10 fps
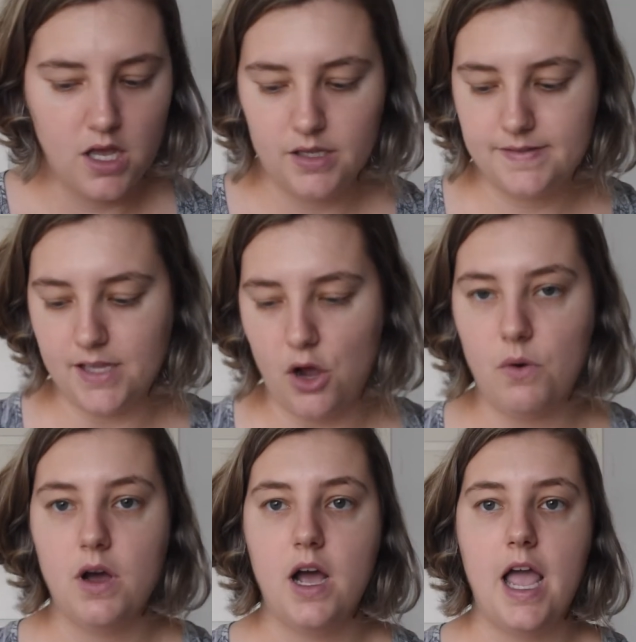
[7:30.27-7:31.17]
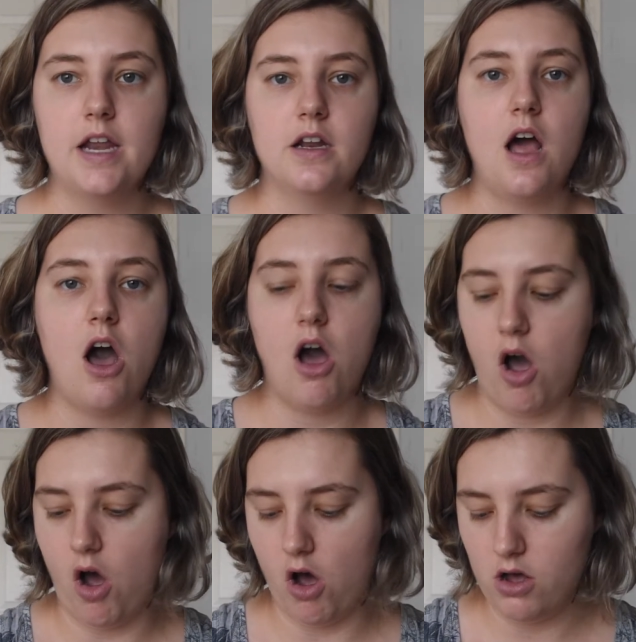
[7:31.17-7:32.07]
So in
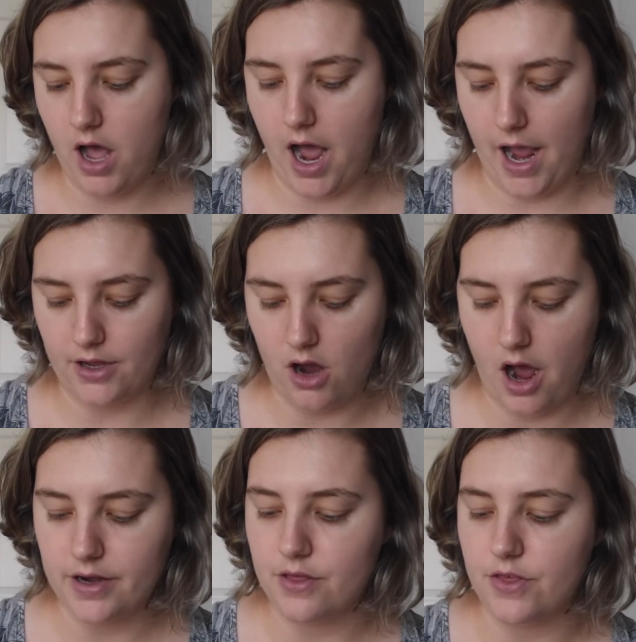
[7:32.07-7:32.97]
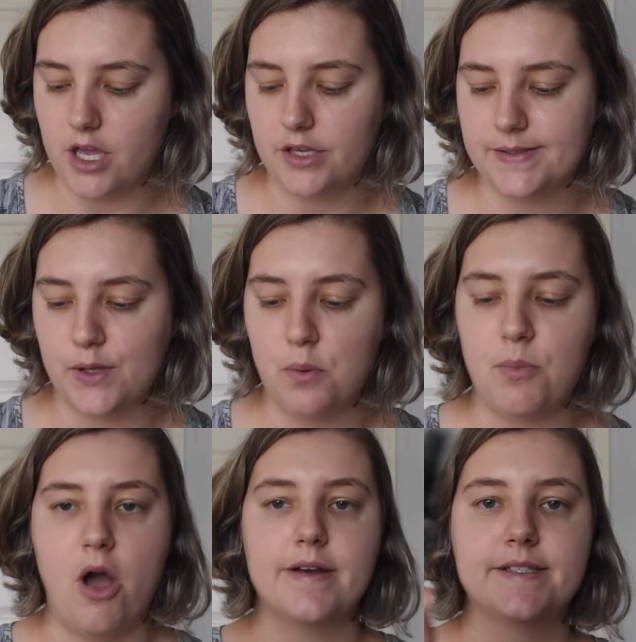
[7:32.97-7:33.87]
all, I got the
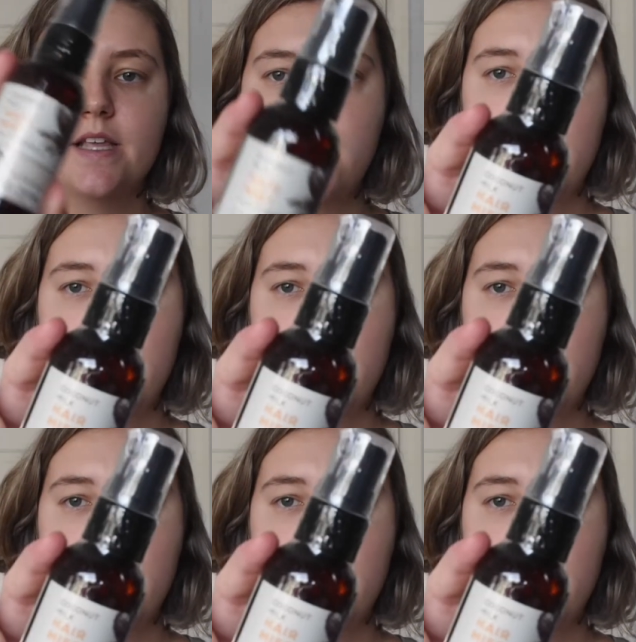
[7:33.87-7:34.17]
SOAPBOX